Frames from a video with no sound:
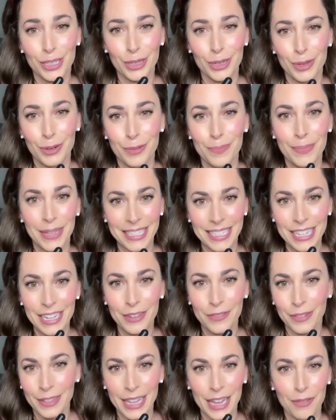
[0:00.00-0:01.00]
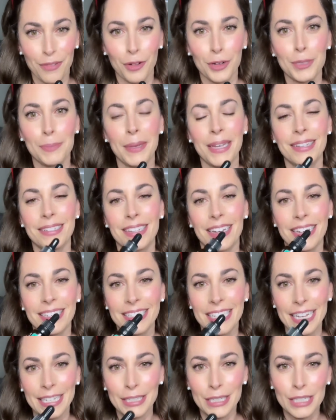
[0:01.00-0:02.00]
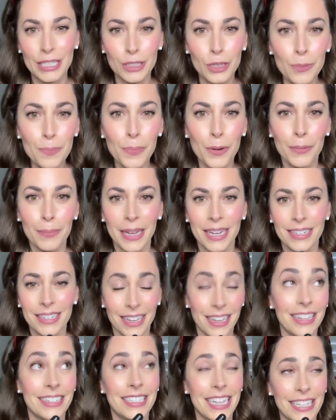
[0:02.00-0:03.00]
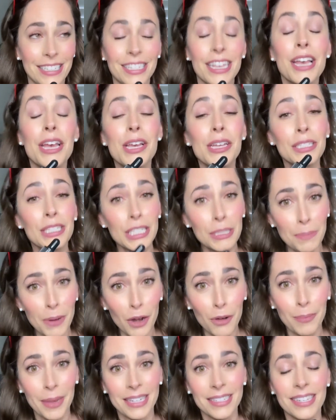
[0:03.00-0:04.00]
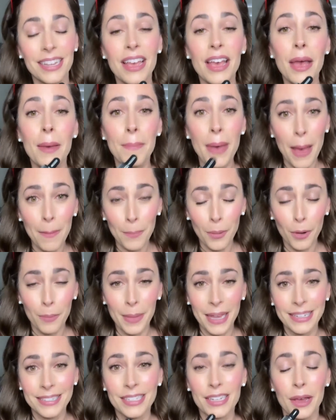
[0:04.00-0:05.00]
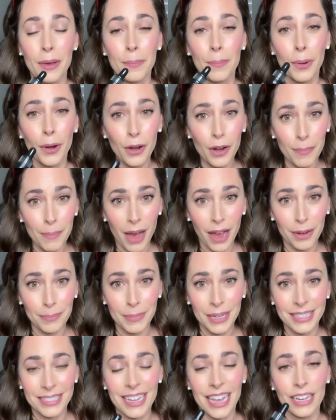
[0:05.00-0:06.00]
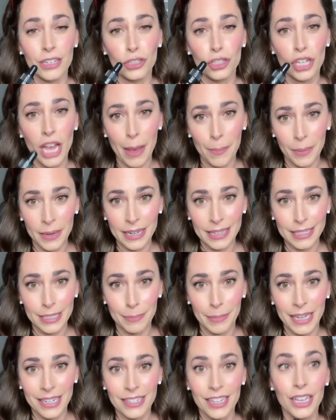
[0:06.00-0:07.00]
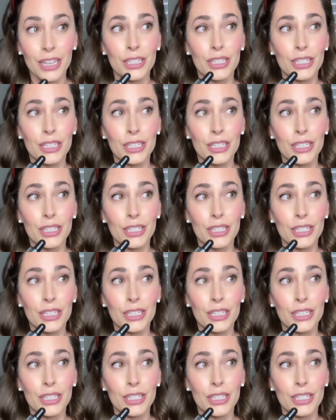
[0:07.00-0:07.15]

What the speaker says: to minty flavors because it contains SuperMint, it contains spearmint, peppermint, bergamot mint, and Japanese mint.